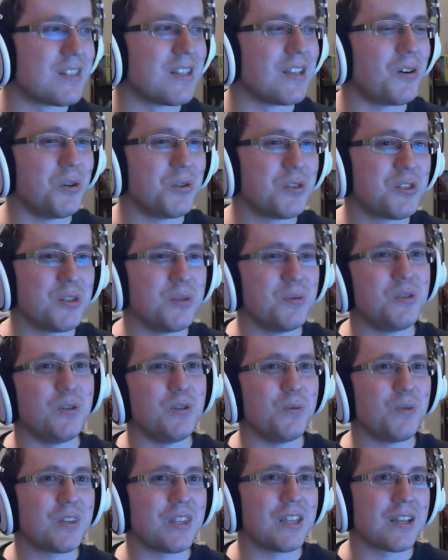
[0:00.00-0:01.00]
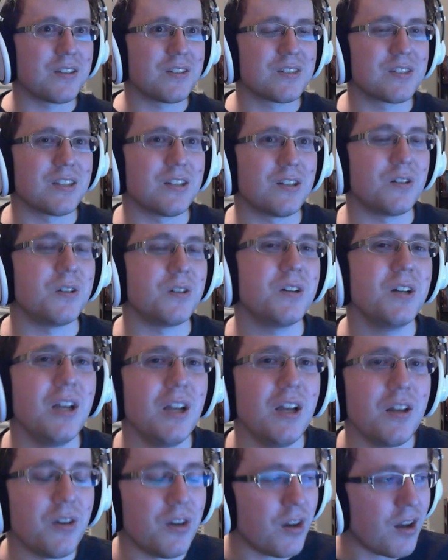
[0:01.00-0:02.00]
that also do things that are
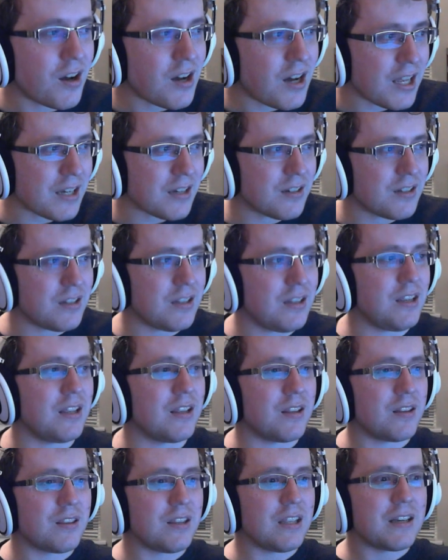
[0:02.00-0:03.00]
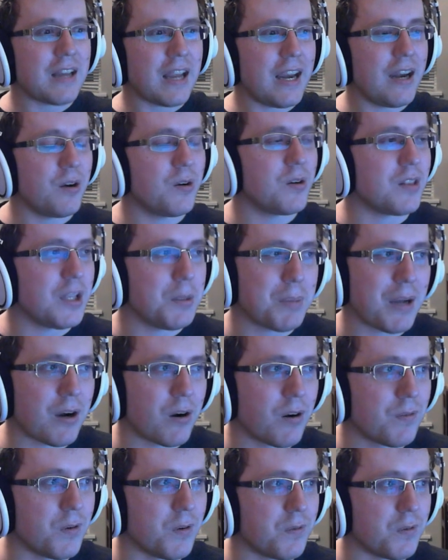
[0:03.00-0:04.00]
not inherently
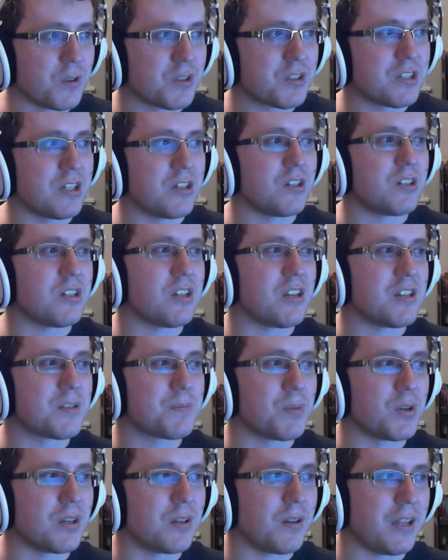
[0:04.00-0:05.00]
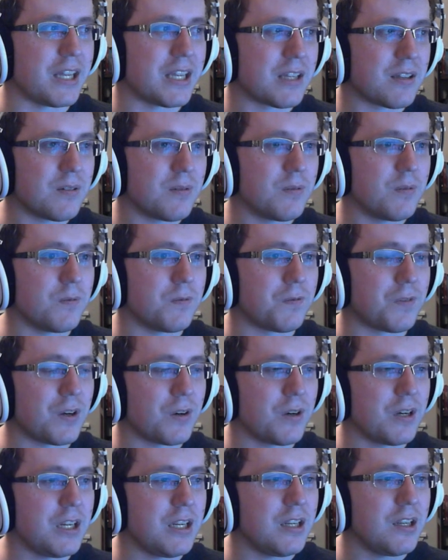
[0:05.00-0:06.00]
powerful for synergies, but like
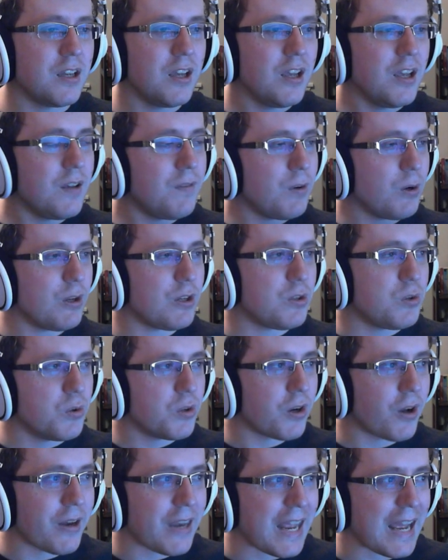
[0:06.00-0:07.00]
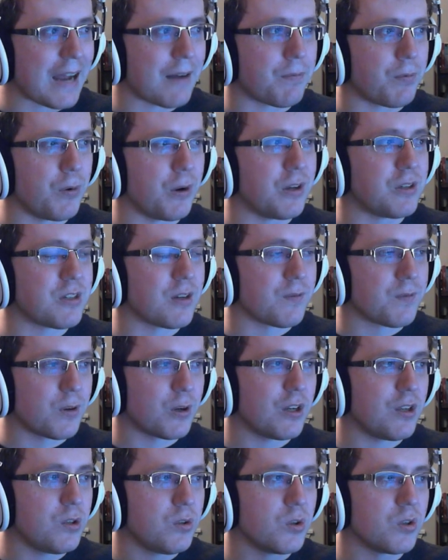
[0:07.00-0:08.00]
very, very good on average and
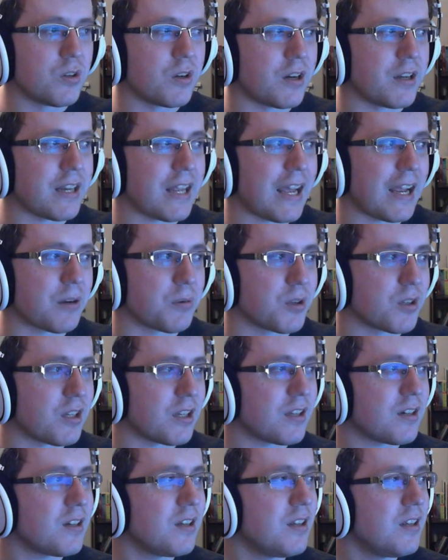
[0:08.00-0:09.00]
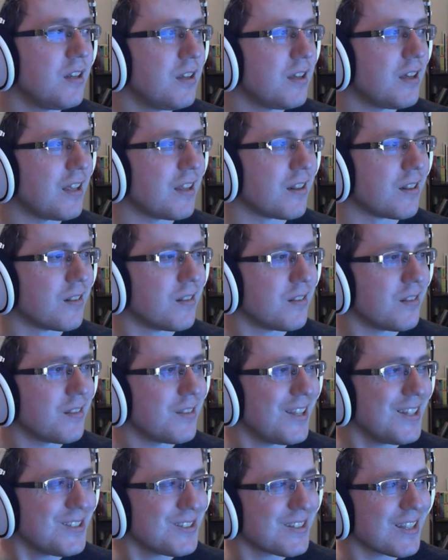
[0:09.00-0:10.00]
very good on aggregate. And
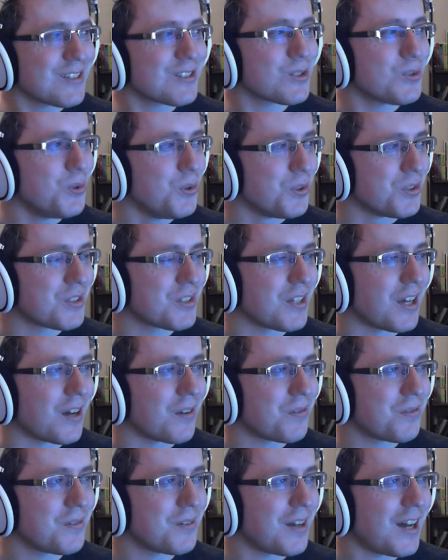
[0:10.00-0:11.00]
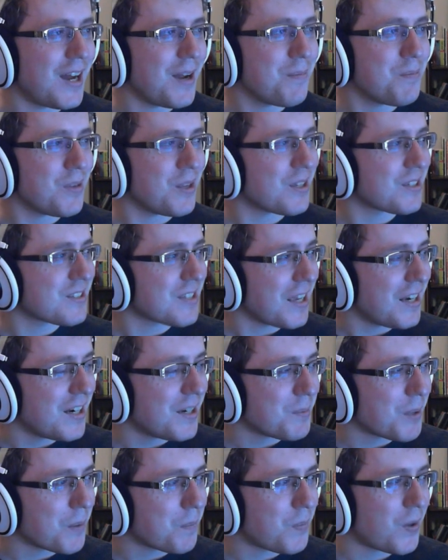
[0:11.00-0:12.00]
that's cool stuff. I'm excited
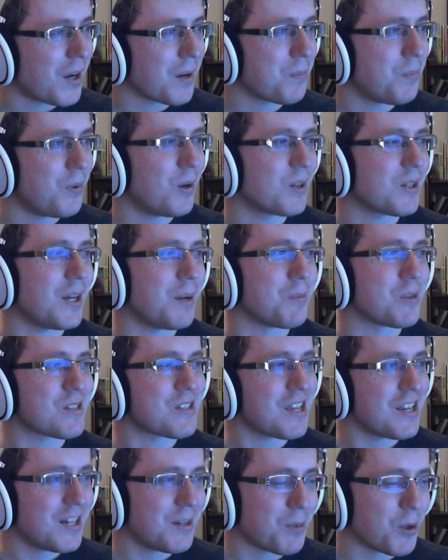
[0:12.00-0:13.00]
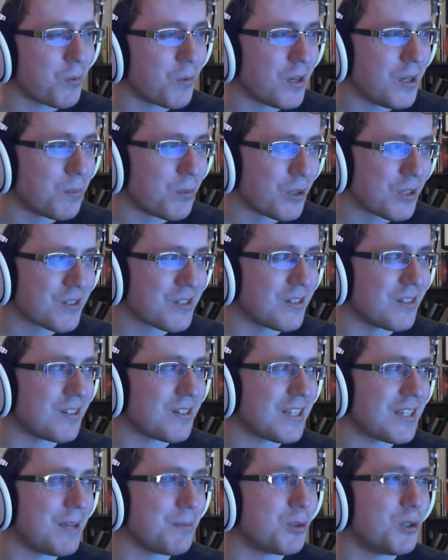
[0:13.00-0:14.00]
about Pokpok. I'm excited about what he brings to the
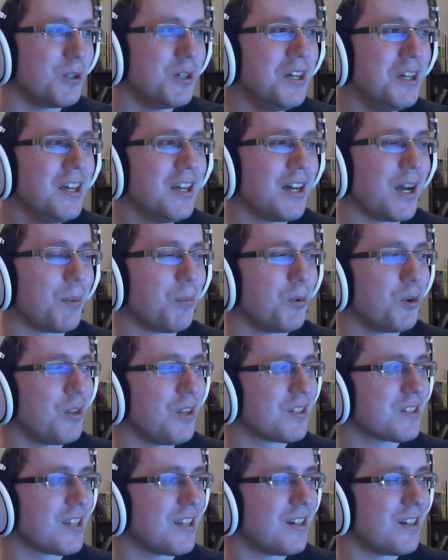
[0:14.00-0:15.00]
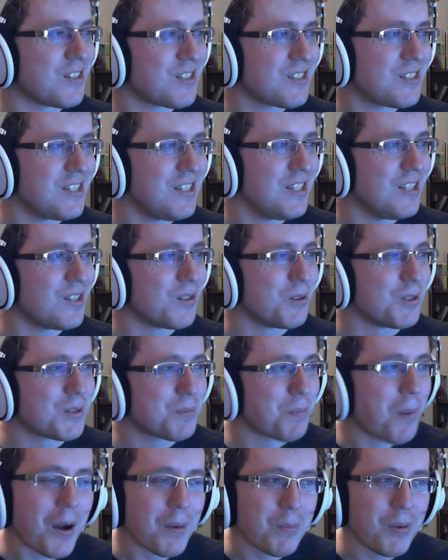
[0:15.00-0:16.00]
table. I'm really excited to see those
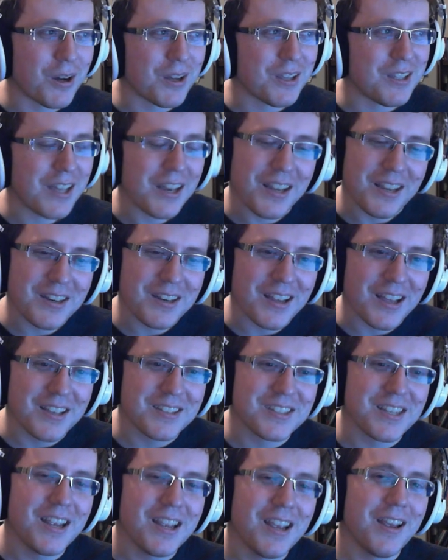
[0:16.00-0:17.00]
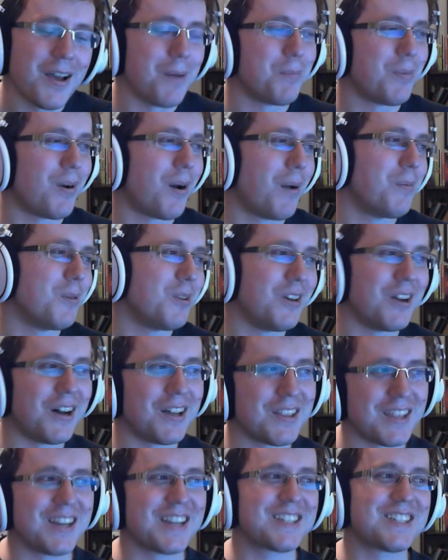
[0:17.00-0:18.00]
Pokpok Yeti decks. I'm probably not
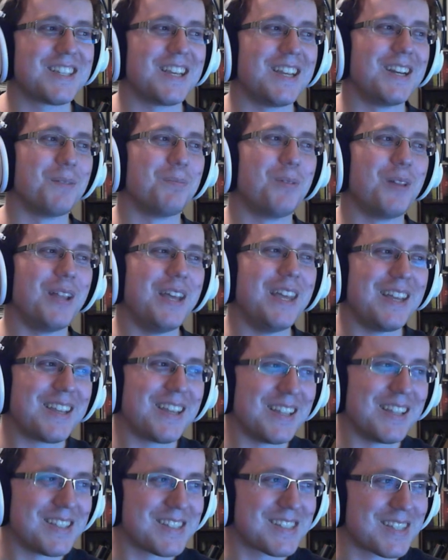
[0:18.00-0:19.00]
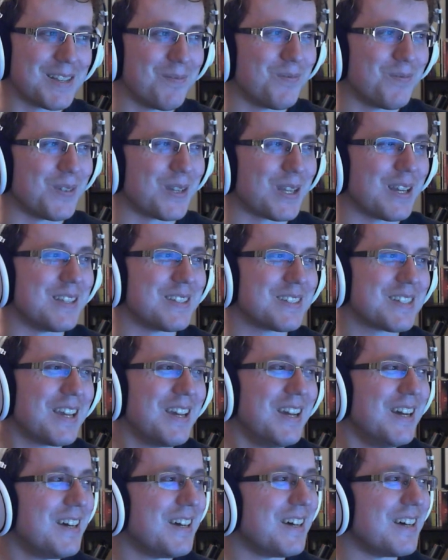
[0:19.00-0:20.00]
that excited to play against them because
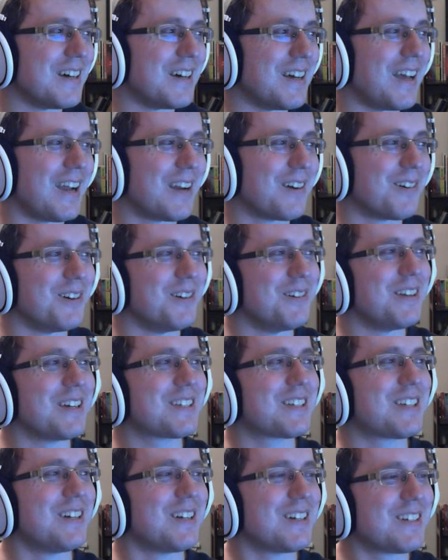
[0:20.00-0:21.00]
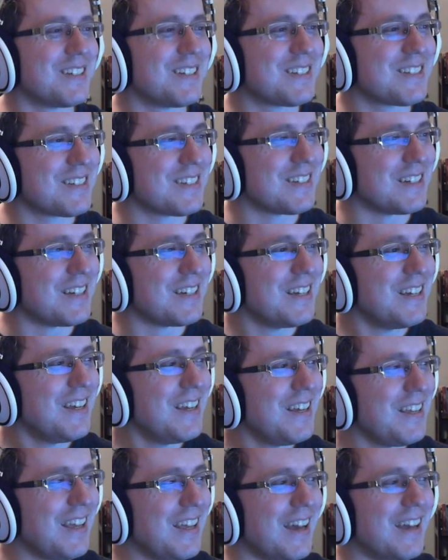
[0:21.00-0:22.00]
aggro decks are just,
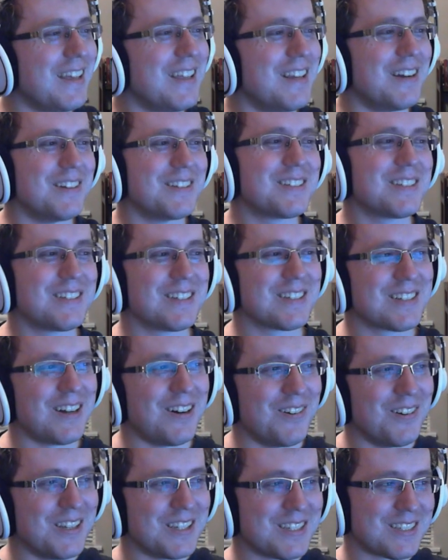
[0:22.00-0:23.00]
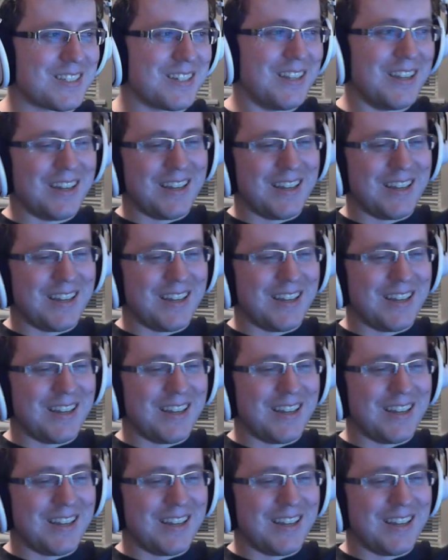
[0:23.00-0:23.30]
yeah, you know, it's just always